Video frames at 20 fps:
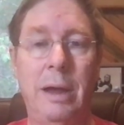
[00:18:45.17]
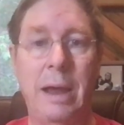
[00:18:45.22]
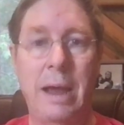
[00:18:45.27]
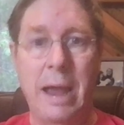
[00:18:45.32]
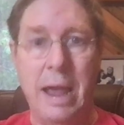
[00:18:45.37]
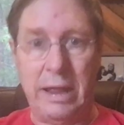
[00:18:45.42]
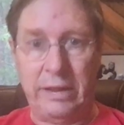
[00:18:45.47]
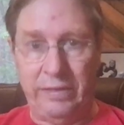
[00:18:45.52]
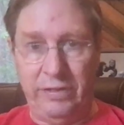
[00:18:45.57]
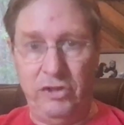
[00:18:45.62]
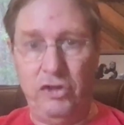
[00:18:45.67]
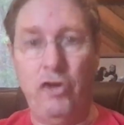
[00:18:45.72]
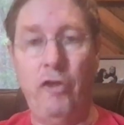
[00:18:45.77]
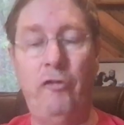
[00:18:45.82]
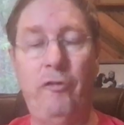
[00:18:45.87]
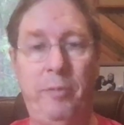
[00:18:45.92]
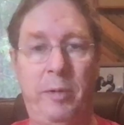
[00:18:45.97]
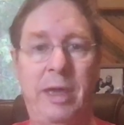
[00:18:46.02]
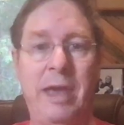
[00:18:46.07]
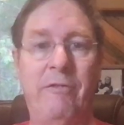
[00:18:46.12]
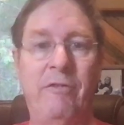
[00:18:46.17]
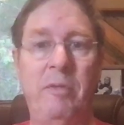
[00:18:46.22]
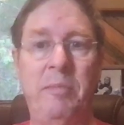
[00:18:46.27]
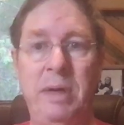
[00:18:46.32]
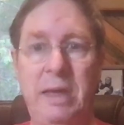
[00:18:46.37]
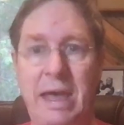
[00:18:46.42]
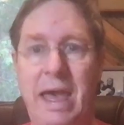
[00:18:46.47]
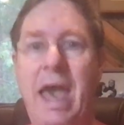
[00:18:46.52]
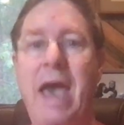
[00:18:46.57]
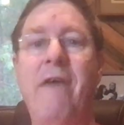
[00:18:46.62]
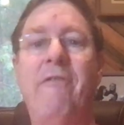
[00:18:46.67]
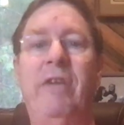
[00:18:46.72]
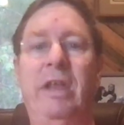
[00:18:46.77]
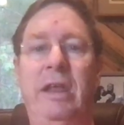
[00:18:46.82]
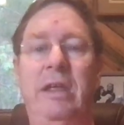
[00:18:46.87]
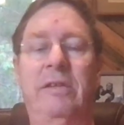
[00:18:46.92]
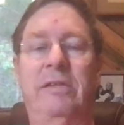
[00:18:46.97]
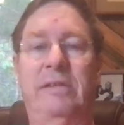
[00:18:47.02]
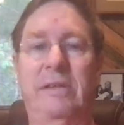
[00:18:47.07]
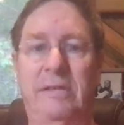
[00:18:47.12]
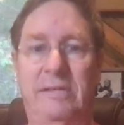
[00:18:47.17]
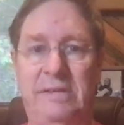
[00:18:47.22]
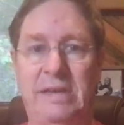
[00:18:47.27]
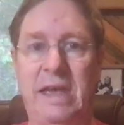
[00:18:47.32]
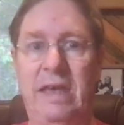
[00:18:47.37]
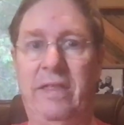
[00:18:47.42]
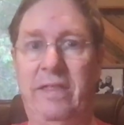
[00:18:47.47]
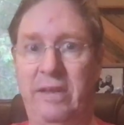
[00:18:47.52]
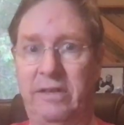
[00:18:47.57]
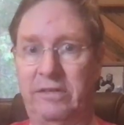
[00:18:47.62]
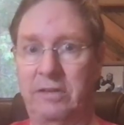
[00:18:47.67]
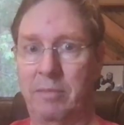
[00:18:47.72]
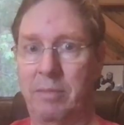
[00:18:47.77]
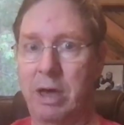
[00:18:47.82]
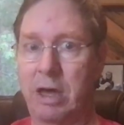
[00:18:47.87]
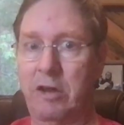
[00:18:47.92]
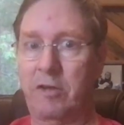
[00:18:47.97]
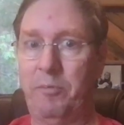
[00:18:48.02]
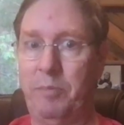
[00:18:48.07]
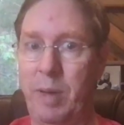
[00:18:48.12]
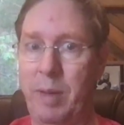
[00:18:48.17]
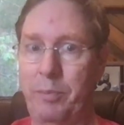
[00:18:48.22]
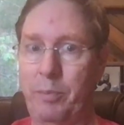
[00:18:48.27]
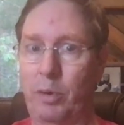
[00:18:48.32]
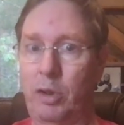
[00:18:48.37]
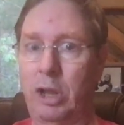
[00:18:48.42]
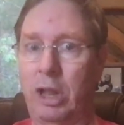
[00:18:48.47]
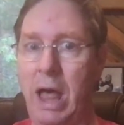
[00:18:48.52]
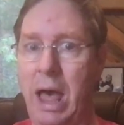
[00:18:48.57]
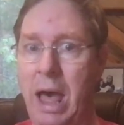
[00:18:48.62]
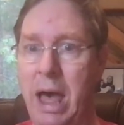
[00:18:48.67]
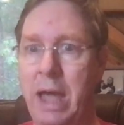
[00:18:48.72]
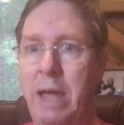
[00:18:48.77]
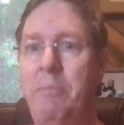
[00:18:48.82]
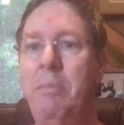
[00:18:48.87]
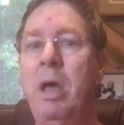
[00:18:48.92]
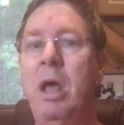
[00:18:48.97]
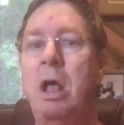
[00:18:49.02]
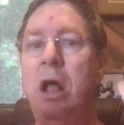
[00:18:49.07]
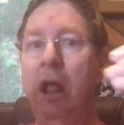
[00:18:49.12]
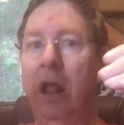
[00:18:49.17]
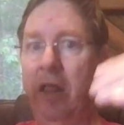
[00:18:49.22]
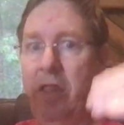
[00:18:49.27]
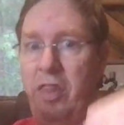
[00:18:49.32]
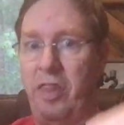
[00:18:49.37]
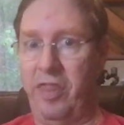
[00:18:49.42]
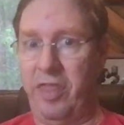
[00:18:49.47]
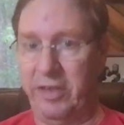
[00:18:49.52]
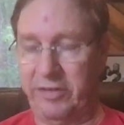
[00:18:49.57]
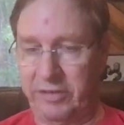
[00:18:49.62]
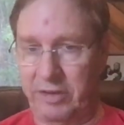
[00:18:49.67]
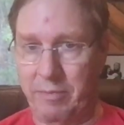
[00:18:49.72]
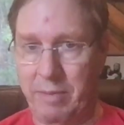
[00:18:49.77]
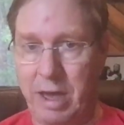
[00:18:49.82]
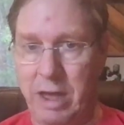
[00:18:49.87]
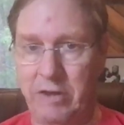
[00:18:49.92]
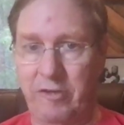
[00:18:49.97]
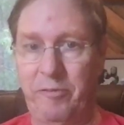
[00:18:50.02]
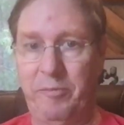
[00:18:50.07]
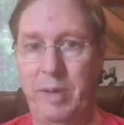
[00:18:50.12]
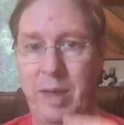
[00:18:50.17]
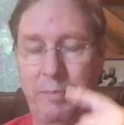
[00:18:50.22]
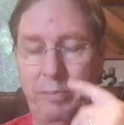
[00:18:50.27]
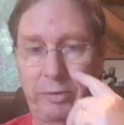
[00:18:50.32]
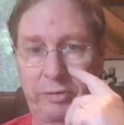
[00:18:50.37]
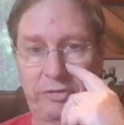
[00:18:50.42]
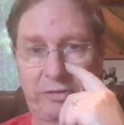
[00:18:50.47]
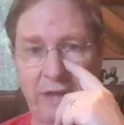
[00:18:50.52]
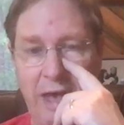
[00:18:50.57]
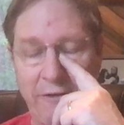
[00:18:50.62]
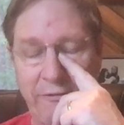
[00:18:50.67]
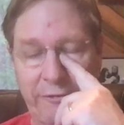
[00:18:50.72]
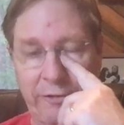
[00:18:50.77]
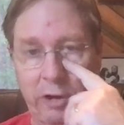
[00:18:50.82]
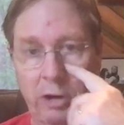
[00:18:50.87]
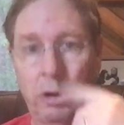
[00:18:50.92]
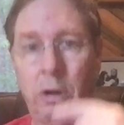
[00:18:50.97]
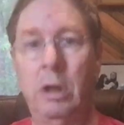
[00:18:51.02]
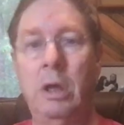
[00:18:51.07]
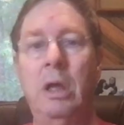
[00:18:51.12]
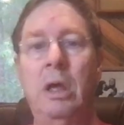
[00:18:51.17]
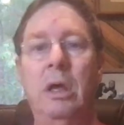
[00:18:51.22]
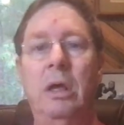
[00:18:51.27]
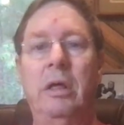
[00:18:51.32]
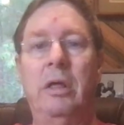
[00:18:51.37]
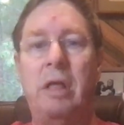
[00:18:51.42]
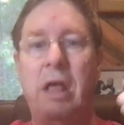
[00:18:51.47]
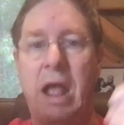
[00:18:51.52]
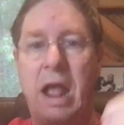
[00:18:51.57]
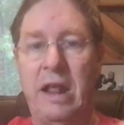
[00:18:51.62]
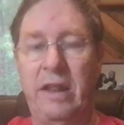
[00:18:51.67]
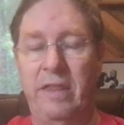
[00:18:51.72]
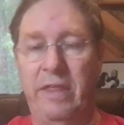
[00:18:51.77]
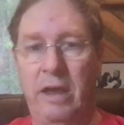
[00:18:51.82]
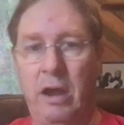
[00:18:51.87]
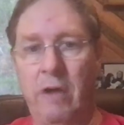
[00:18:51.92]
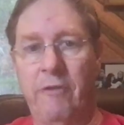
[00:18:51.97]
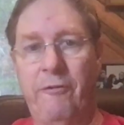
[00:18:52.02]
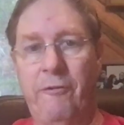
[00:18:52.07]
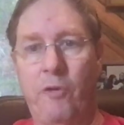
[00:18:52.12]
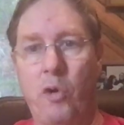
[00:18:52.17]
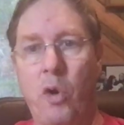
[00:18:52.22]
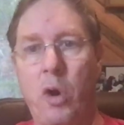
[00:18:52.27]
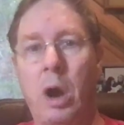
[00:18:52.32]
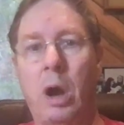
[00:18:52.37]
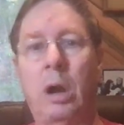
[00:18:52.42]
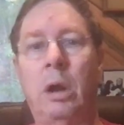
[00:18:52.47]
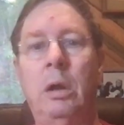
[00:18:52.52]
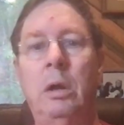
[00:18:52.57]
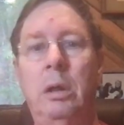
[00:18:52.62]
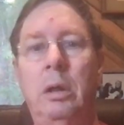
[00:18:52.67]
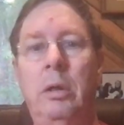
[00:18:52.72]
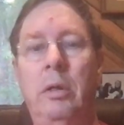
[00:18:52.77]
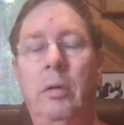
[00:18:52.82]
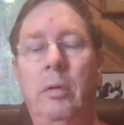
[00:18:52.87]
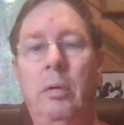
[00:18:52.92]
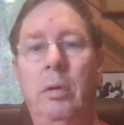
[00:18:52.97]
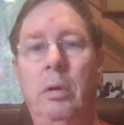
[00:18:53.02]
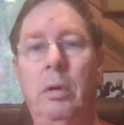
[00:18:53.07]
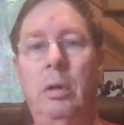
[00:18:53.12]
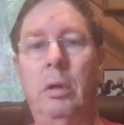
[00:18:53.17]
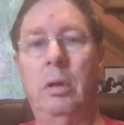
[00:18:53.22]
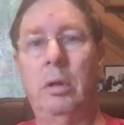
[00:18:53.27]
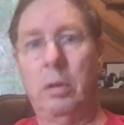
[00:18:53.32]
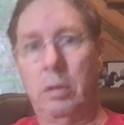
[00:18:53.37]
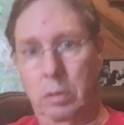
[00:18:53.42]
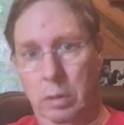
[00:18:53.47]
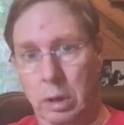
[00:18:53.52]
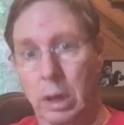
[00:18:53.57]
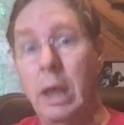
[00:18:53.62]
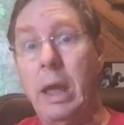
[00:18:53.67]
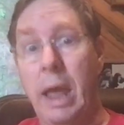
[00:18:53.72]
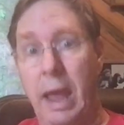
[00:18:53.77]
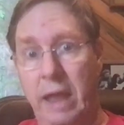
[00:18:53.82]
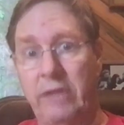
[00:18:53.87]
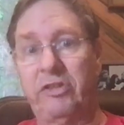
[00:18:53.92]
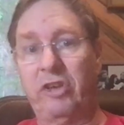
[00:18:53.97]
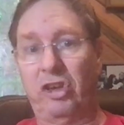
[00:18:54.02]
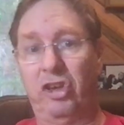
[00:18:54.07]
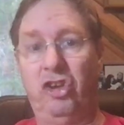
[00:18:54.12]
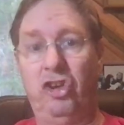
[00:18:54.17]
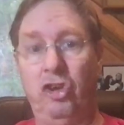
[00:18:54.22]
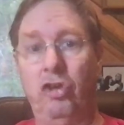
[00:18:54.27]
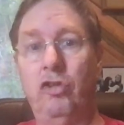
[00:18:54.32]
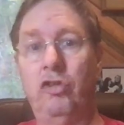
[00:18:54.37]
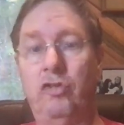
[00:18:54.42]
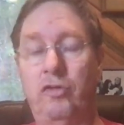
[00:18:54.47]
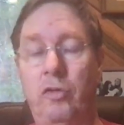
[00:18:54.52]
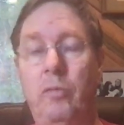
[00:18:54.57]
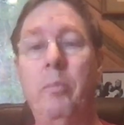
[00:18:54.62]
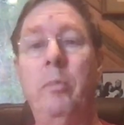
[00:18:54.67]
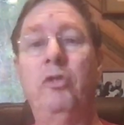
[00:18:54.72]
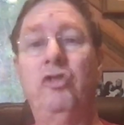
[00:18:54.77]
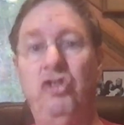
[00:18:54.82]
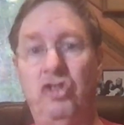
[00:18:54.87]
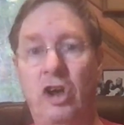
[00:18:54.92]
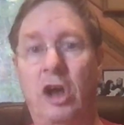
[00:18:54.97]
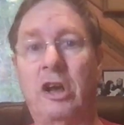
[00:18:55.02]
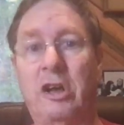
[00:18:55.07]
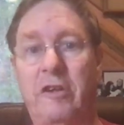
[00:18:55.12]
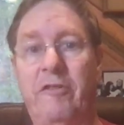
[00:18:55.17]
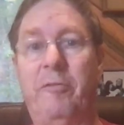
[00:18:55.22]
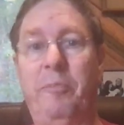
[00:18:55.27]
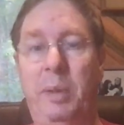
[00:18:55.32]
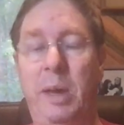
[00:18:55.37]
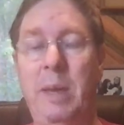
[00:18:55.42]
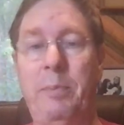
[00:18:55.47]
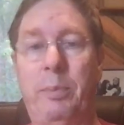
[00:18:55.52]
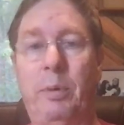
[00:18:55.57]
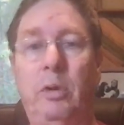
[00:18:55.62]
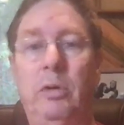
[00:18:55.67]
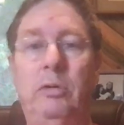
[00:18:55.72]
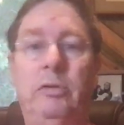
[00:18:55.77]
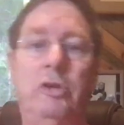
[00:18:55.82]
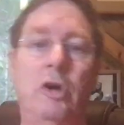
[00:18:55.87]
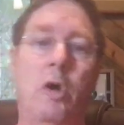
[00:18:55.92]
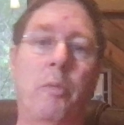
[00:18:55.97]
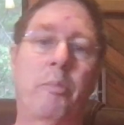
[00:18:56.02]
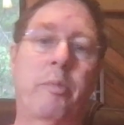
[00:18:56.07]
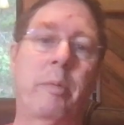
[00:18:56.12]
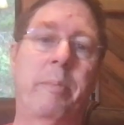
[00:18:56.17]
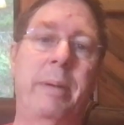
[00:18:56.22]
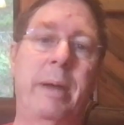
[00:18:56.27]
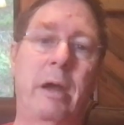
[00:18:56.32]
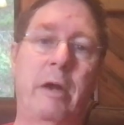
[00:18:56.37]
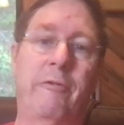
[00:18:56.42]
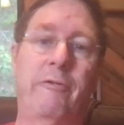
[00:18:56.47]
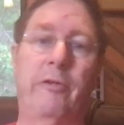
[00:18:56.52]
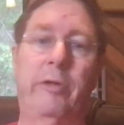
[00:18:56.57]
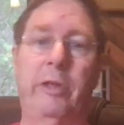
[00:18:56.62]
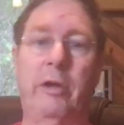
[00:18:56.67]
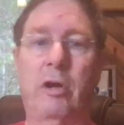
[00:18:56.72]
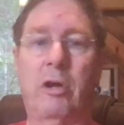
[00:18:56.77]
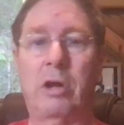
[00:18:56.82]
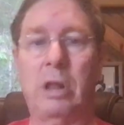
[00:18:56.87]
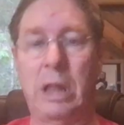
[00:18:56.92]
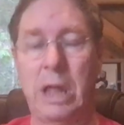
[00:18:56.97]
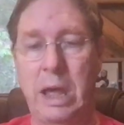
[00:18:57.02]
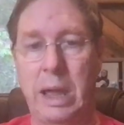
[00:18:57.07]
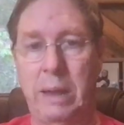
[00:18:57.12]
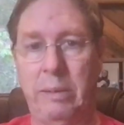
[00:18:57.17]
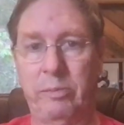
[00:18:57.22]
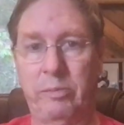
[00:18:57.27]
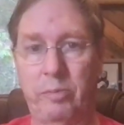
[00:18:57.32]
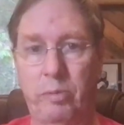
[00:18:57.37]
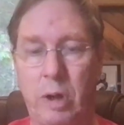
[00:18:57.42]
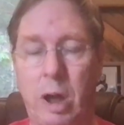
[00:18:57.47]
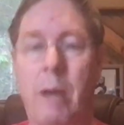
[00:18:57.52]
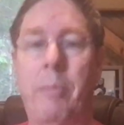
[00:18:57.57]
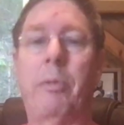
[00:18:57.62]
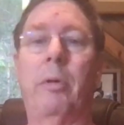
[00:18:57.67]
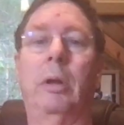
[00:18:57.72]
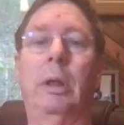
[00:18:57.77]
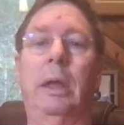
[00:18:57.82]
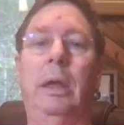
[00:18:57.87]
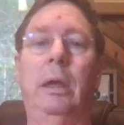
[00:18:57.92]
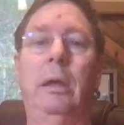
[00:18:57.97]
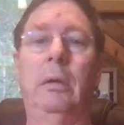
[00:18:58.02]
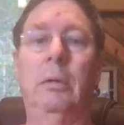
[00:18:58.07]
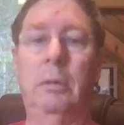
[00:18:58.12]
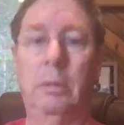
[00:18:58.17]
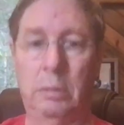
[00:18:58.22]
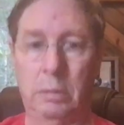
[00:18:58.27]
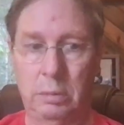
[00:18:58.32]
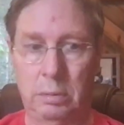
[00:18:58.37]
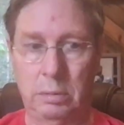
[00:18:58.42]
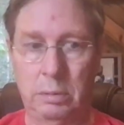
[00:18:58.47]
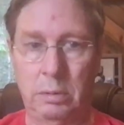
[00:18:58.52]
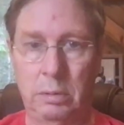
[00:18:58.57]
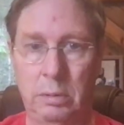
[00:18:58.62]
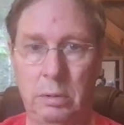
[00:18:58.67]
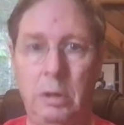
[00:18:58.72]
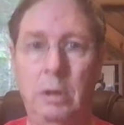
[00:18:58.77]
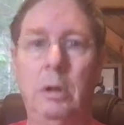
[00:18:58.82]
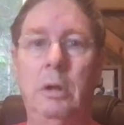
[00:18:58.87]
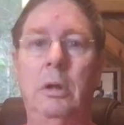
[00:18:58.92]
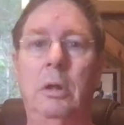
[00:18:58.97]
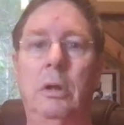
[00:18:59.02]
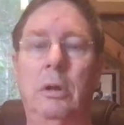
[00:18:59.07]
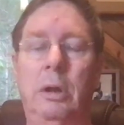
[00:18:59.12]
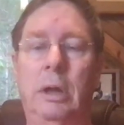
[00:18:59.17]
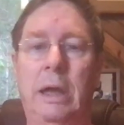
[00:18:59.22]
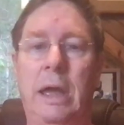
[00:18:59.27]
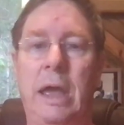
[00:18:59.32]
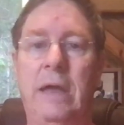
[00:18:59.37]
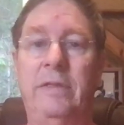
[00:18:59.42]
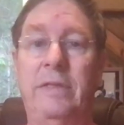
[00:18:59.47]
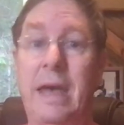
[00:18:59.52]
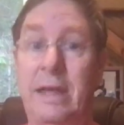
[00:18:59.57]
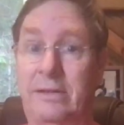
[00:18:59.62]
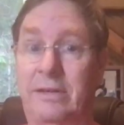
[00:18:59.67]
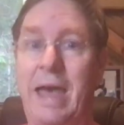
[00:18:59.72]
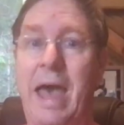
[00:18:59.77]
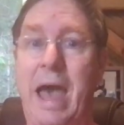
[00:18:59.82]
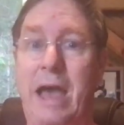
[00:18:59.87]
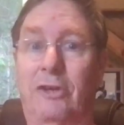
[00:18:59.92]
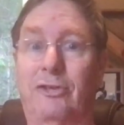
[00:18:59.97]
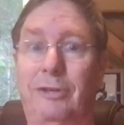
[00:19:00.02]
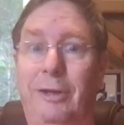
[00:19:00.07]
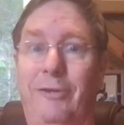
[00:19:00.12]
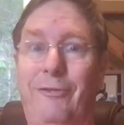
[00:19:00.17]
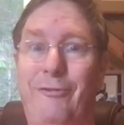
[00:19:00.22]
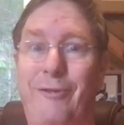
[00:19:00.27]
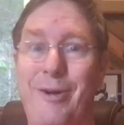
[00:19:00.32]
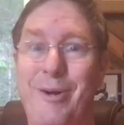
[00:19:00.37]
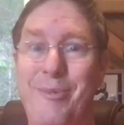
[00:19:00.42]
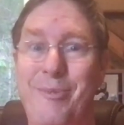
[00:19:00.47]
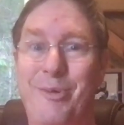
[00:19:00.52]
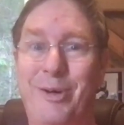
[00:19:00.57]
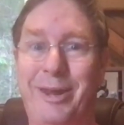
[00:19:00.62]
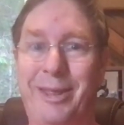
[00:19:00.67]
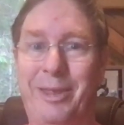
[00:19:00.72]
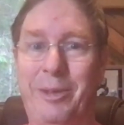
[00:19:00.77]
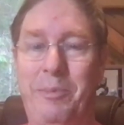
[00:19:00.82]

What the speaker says: And you've given me evidence to say this amount of people climb, this amount of people suffer, and therefore it's a huge chunk of people who don't prepare for their climbs properly. Okay, that's actually from one of the